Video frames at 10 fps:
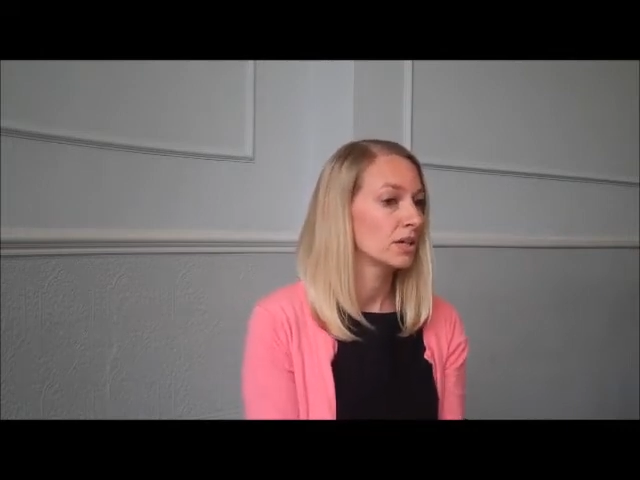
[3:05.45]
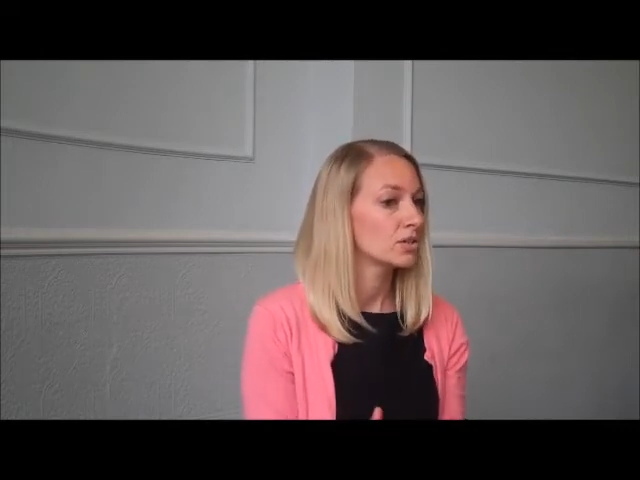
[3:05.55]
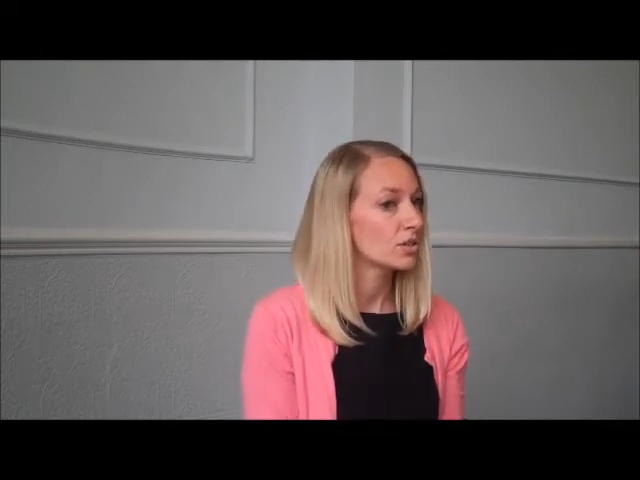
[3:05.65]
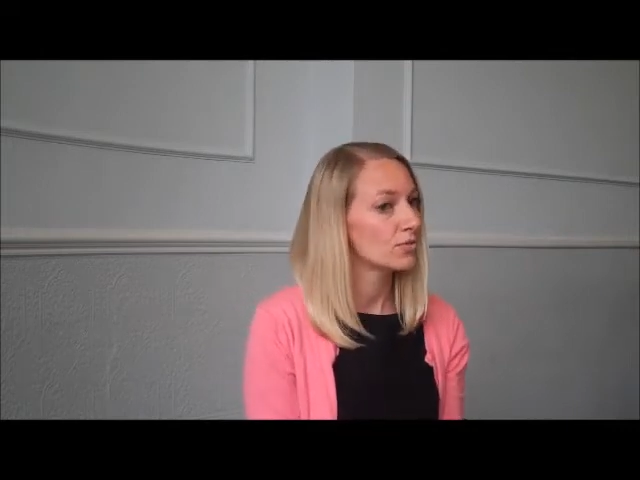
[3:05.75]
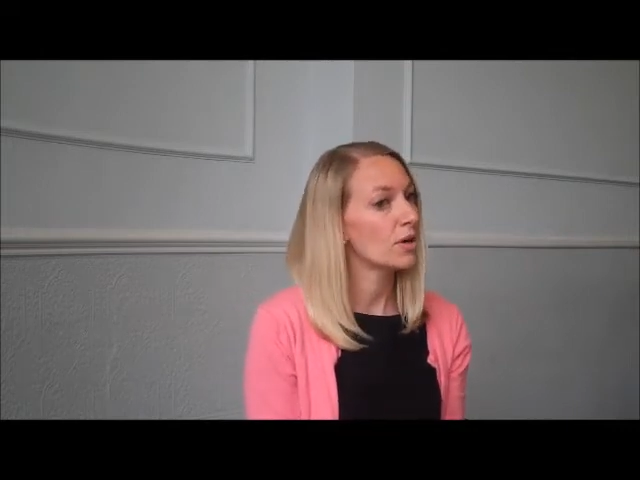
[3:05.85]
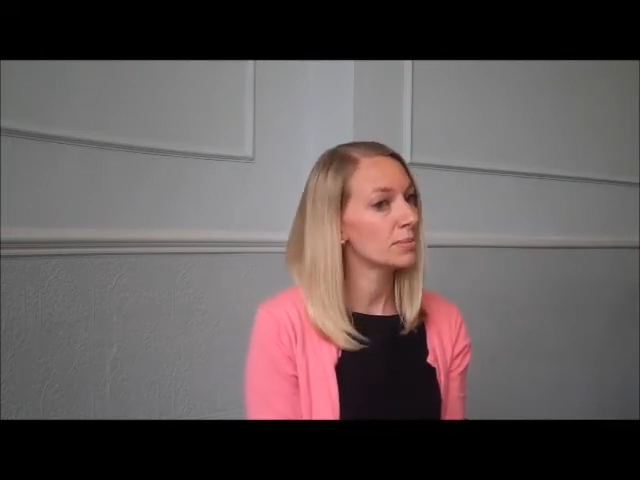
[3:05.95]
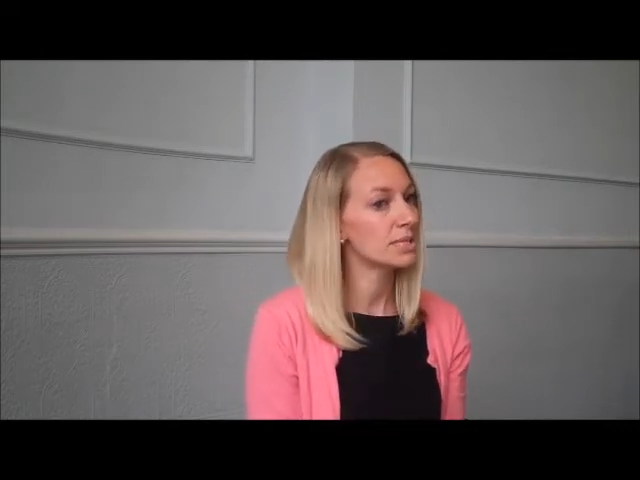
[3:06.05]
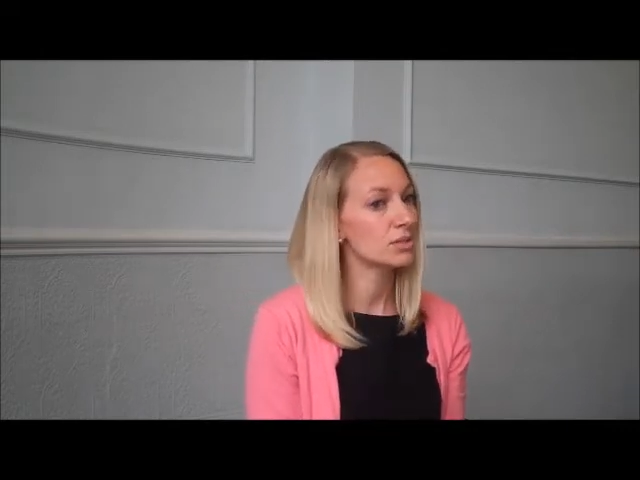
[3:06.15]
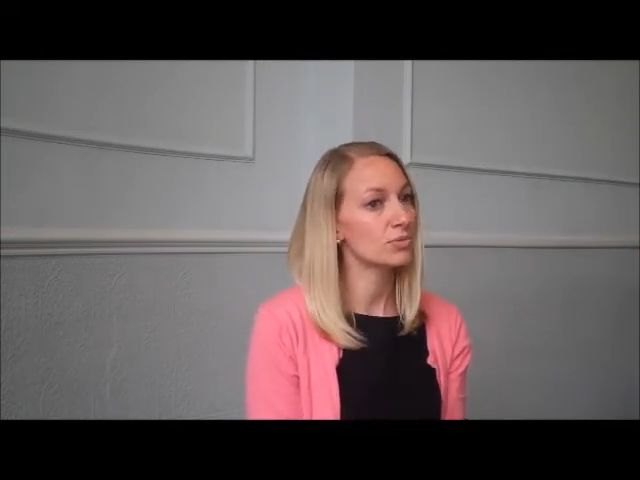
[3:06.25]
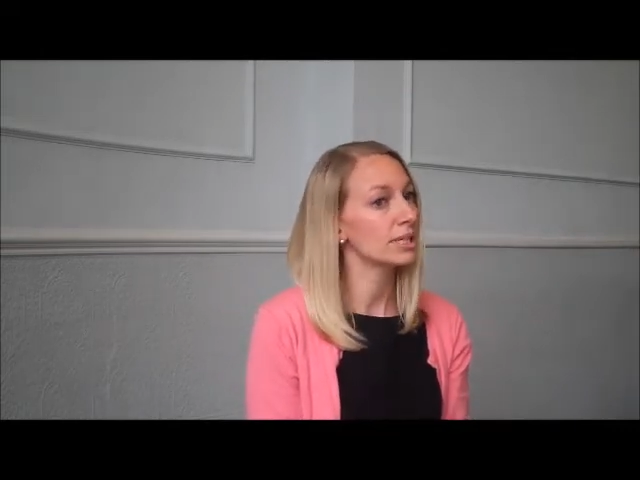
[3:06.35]
So the
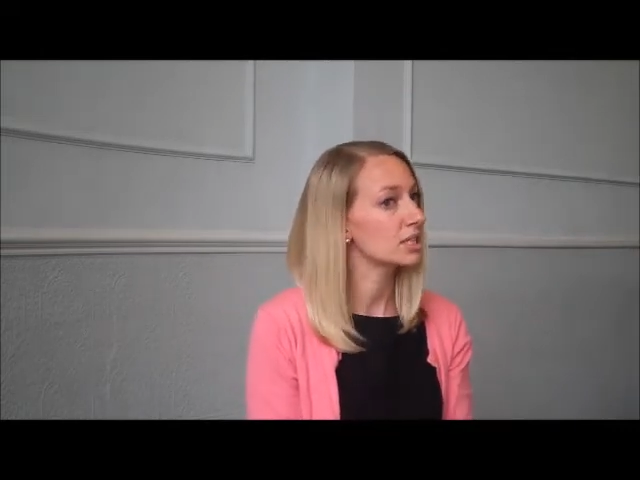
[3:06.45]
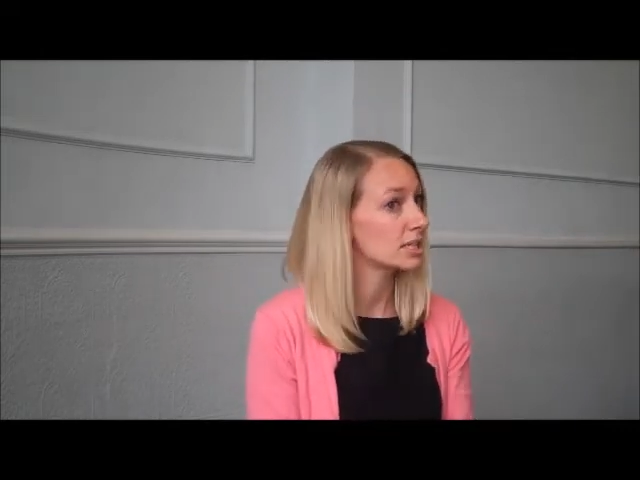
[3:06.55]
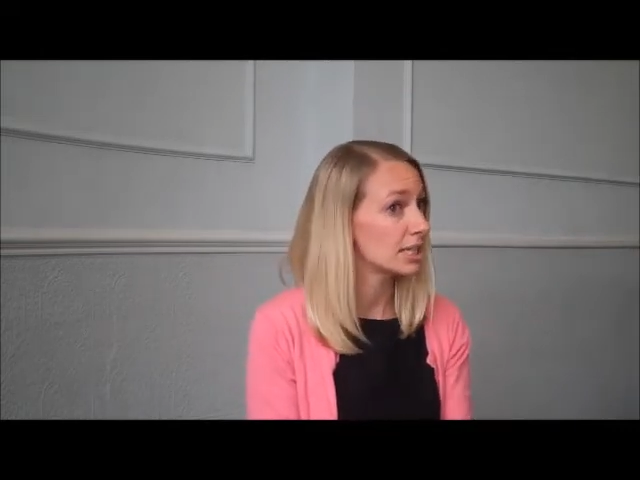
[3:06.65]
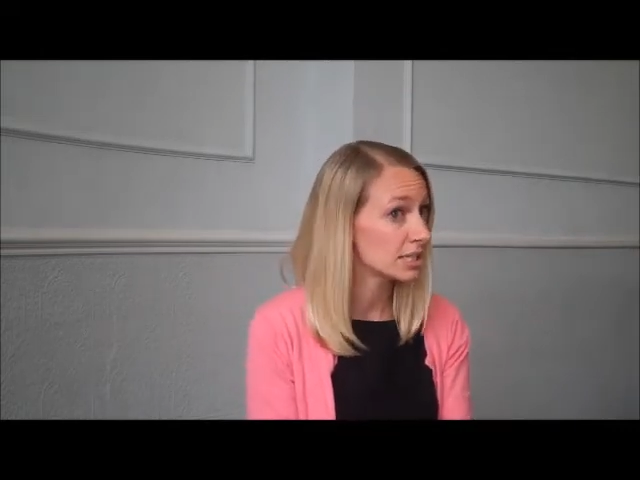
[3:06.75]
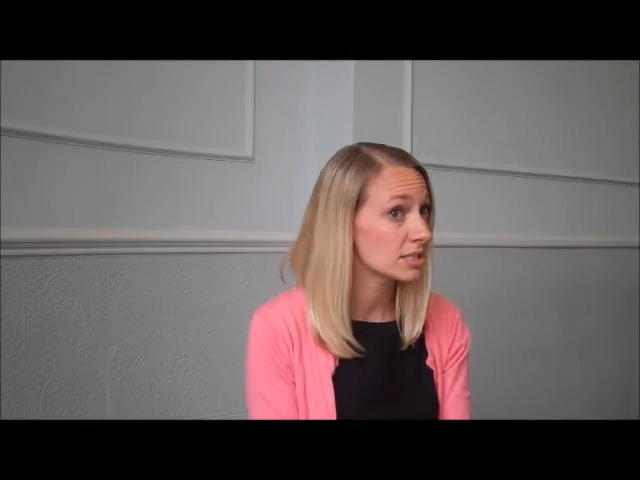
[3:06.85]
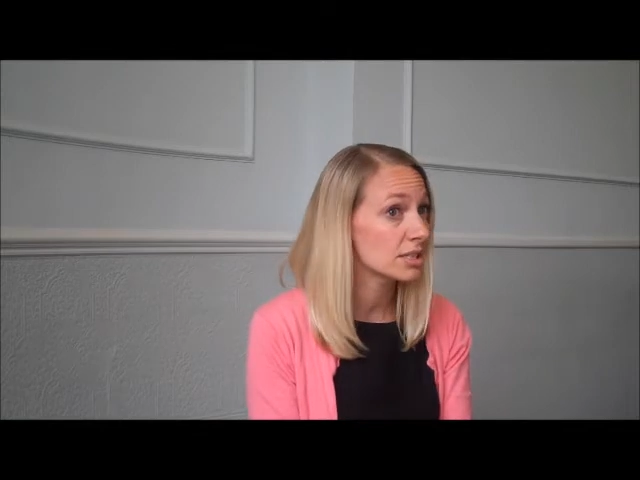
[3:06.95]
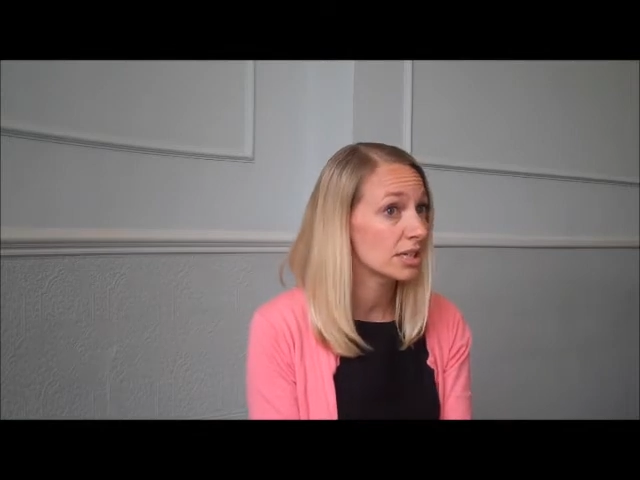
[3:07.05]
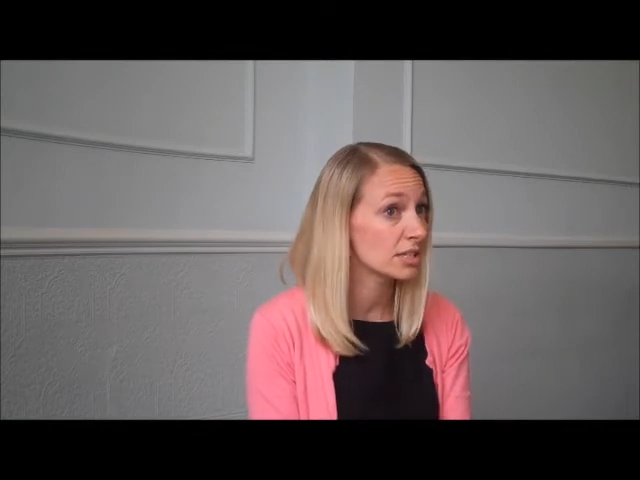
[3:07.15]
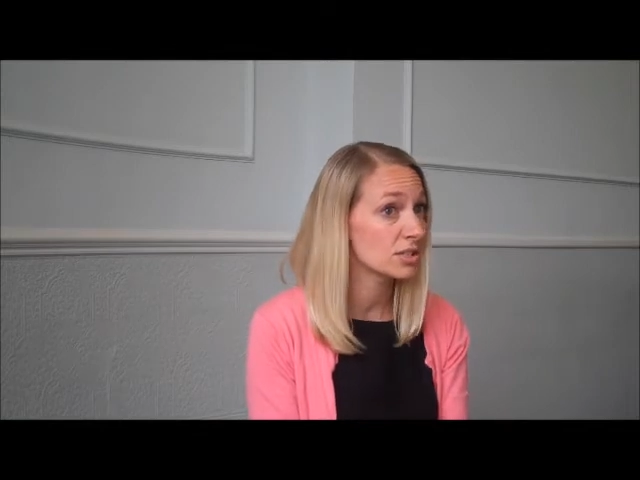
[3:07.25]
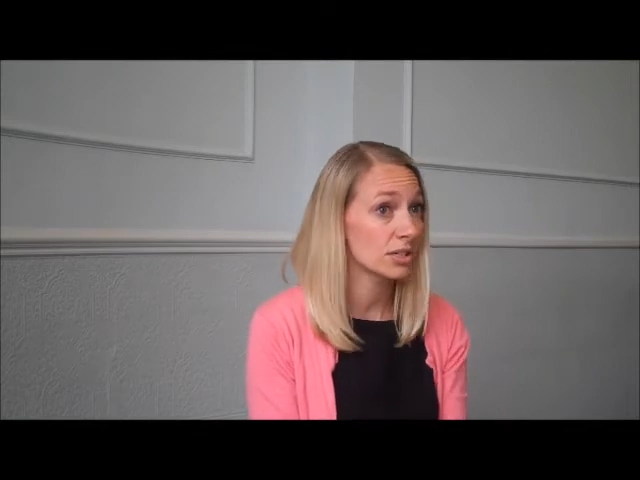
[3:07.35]
pharmacist really just listened to
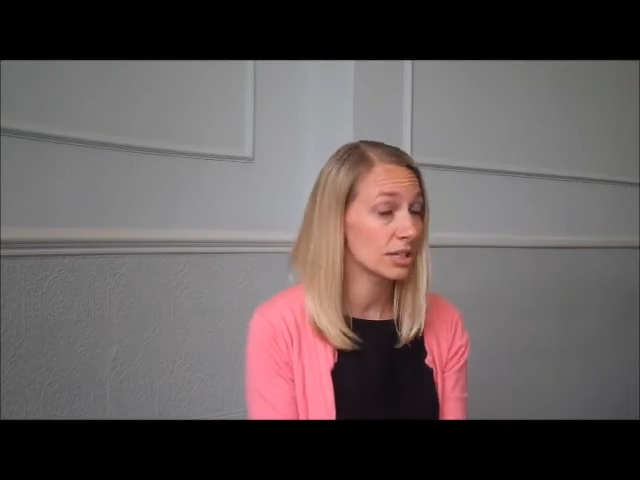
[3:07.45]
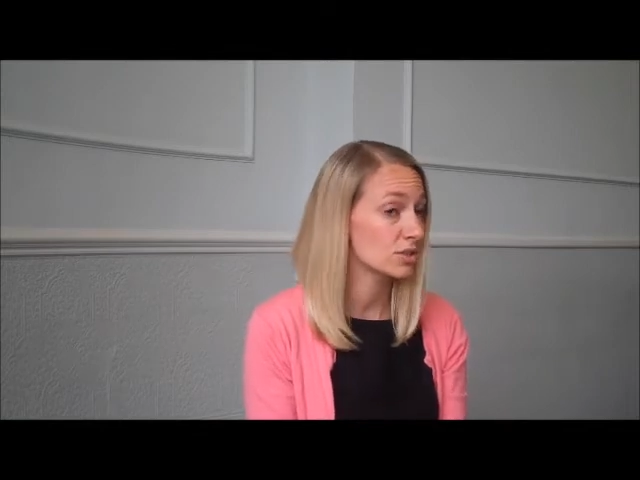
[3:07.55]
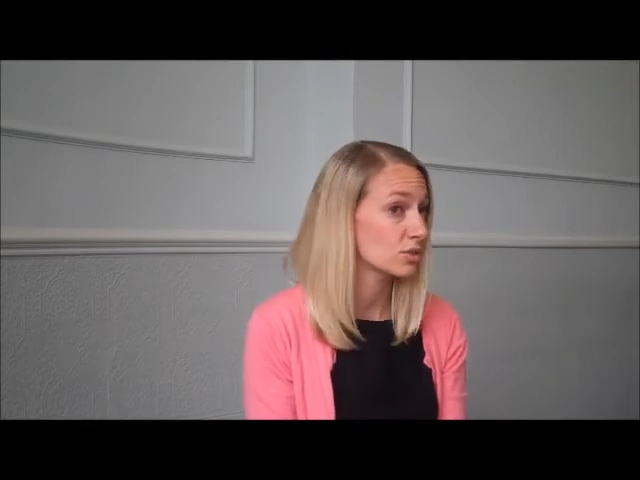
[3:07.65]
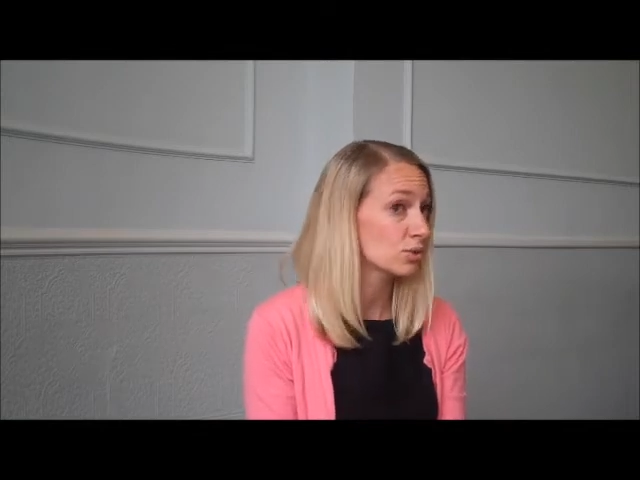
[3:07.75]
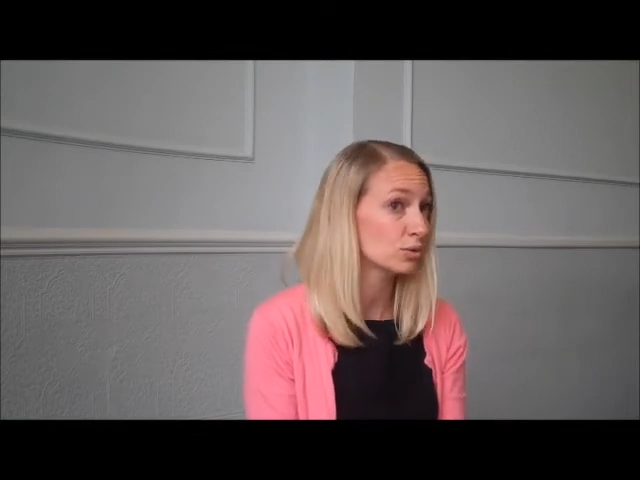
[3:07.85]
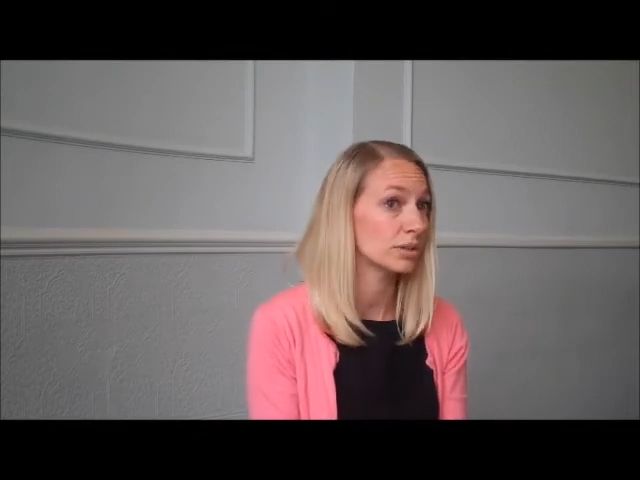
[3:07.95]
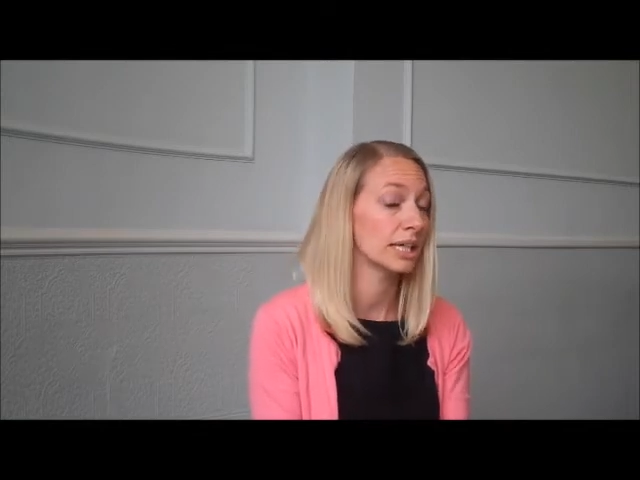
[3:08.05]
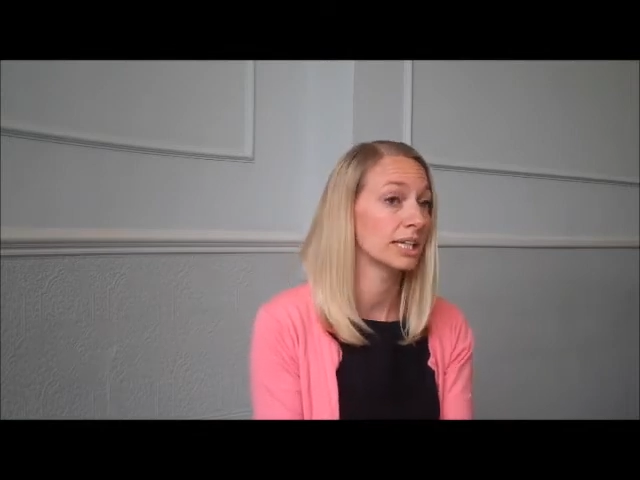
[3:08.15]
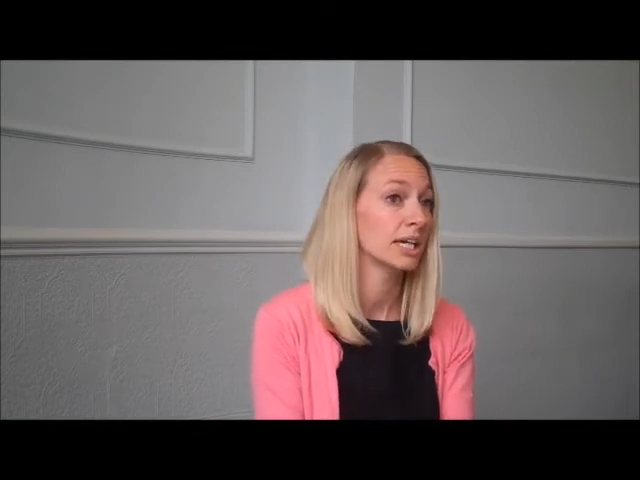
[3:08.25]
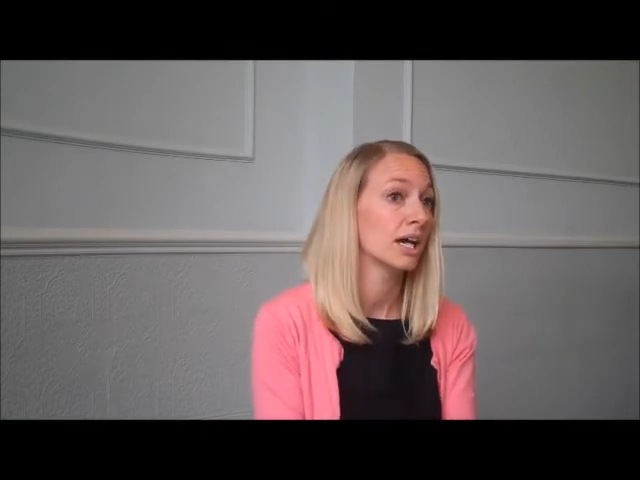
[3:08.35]
his story